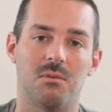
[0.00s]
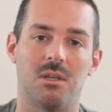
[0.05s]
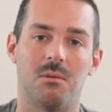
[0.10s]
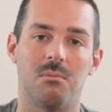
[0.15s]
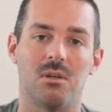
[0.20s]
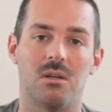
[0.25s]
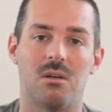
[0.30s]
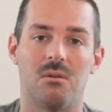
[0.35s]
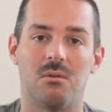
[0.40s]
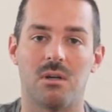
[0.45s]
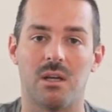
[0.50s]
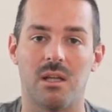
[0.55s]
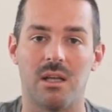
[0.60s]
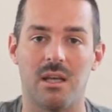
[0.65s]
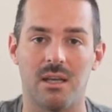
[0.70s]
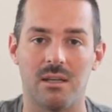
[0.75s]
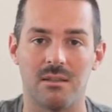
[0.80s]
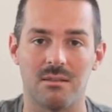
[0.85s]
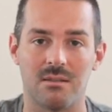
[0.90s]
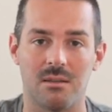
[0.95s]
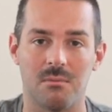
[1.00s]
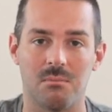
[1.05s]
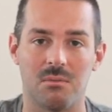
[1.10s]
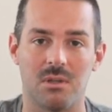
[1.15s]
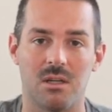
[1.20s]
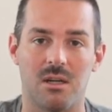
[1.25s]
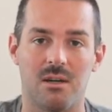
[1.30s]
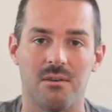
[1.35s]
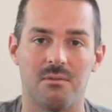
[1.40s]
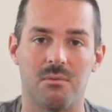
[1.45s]
Maybe I'll want to hang
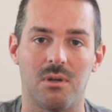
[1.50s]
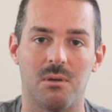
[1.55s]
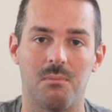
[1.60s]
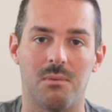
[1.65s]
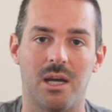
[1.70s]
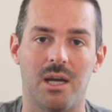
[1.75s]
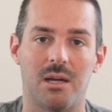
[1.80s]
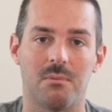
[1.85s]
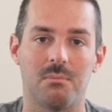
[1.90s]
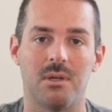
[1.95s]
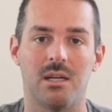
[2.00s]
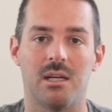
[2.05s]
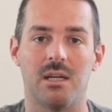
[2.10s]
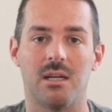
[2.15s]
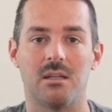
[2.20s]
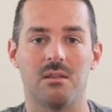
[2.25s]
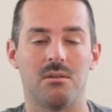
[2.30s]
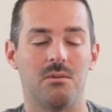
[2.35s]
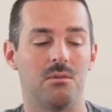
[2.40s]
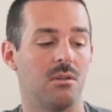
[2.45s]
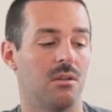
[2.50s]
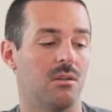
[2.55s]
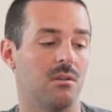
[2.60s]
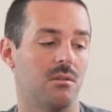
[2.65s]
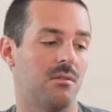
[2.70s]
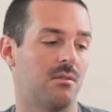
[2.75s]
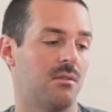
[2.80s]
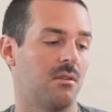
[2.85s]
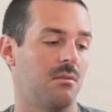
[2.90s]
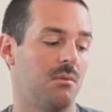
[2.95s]
something off my backpack. Who knows?
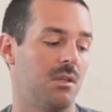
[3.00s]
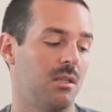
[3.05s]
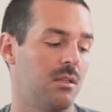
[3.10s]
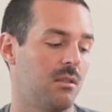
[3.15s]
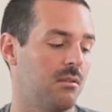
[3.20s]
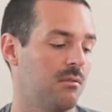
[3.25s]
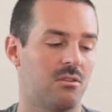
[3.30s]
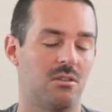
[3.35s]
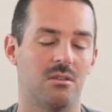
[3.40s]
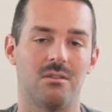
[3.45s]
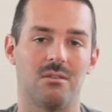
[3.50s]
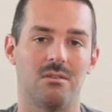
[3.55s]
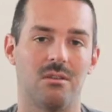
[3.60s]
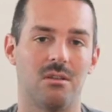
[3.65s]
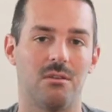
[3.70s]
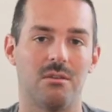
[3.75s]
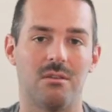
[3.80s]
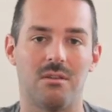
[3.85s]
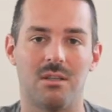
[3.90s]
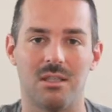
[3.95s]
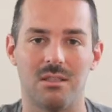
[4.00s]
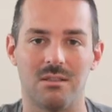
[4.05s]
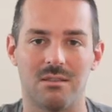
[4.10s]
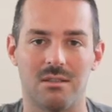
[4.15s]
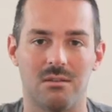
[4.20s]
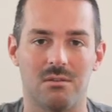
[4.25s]
I mean, just little things